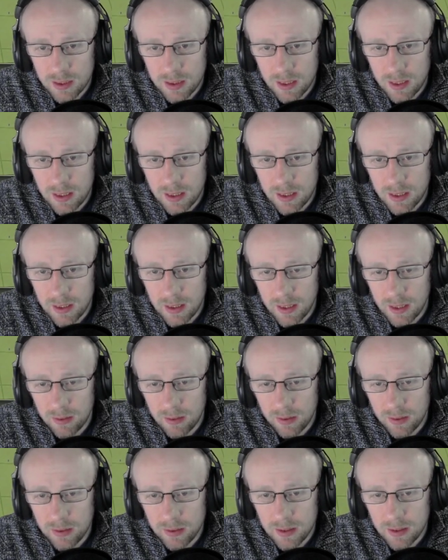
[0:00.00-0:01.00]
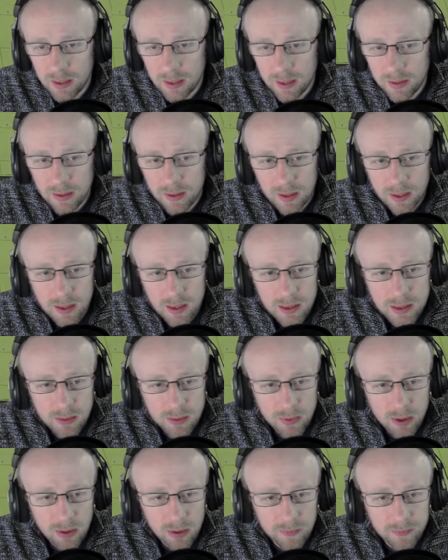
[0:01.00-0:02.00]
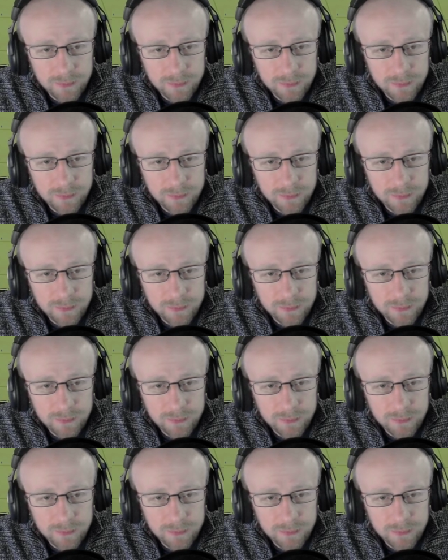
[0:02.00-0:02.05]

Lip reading: Yeah, we're going to there. So we've got...